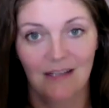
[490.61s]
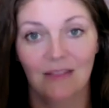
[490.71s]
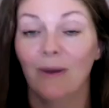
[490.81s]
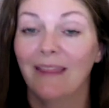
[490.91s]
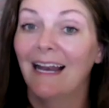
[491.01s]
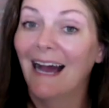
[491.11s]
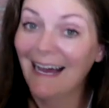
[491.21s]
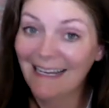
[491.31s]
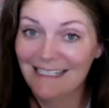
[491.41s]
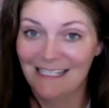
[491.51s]
The way that
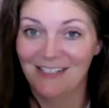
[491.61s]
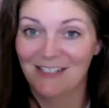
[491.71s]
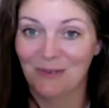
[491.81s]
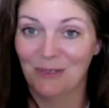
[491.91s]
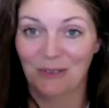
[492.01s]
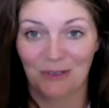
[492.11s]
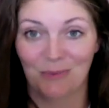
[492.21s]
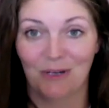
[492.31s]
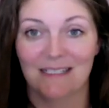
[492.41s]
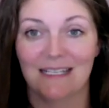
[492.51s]
I teach the
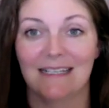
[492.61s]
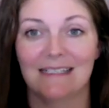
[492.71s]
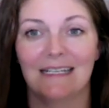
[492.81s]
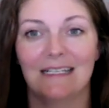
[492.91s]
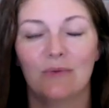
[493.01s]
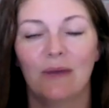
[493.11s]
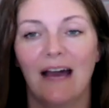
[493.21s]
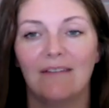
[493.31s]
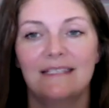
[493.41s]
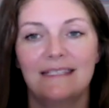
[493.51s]
recruiting process is we
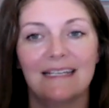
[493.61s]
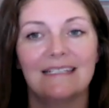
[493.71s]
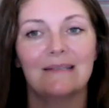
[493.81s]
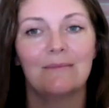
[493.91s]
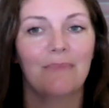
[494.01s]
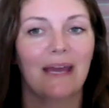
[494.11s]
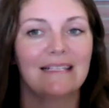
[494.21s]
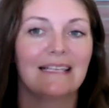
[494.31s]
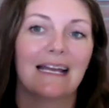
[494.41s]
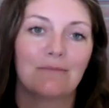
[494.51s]
have 6
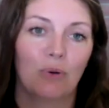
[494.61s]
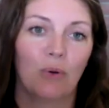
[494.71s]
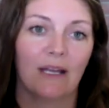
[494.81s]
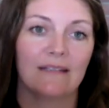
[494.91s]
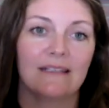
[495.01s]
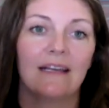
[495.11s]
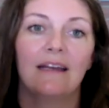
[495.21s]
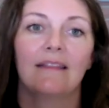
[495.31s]
baseline points